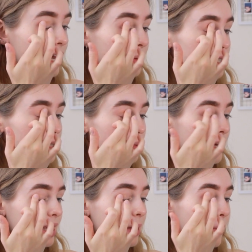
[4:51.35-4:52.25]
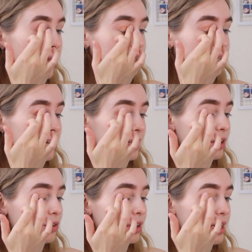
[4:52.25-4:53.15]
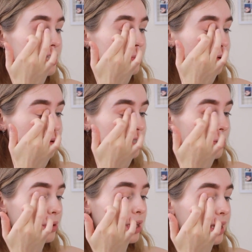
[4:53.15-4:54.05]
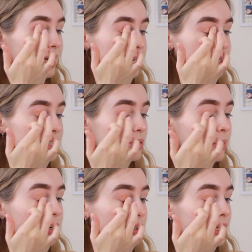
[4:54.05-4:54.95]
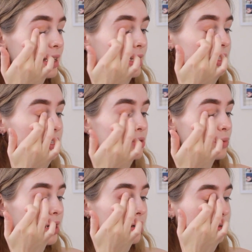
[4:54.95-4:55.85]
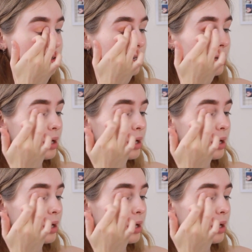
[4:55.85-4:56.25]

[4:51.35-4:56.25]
and I'm just putting it mainly in the crease, but also putting it a little bit on the lid as well.